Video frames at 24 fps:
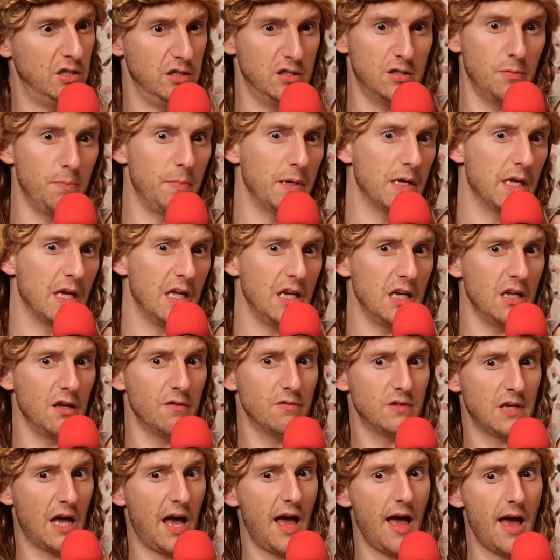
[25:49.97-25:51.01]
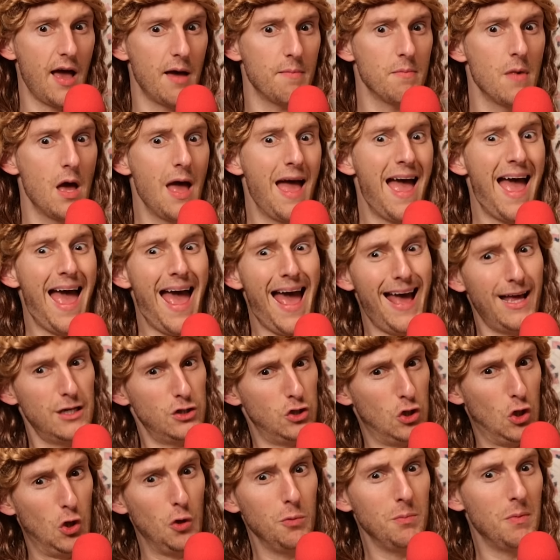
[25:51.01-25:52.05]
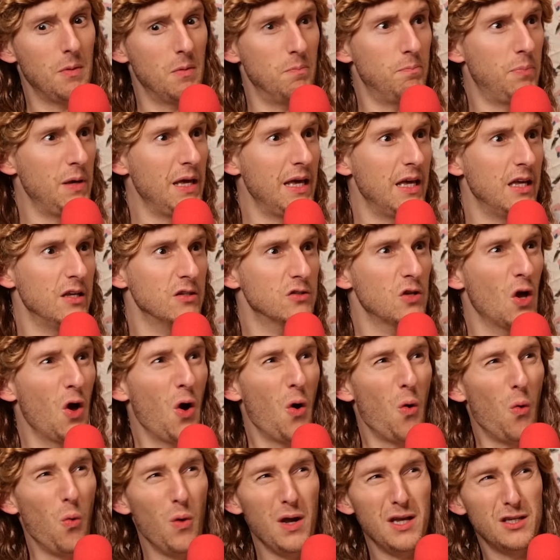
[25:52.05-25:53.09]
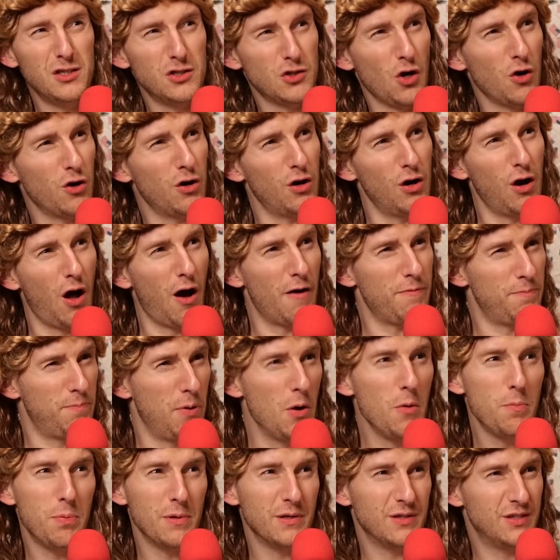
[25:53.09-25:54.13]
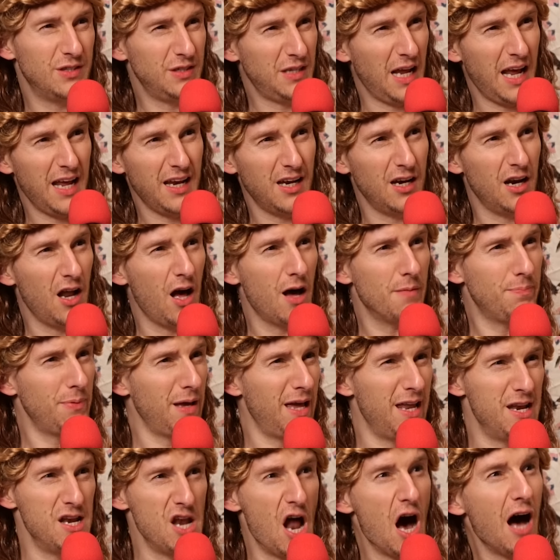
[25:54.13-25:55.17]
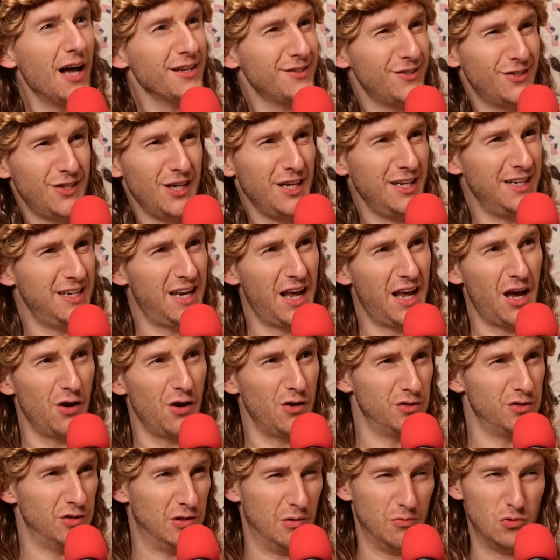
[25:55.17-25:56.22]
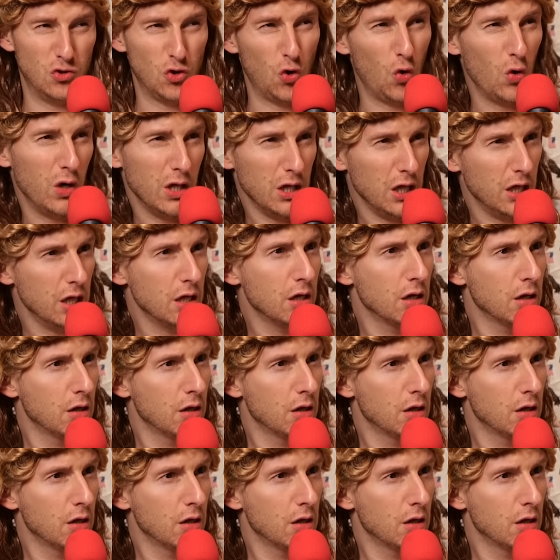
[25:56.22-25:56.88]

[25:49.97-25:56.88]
since the beginning of time, as human beings, we started off pooping standing up and not sitting down on some toilet.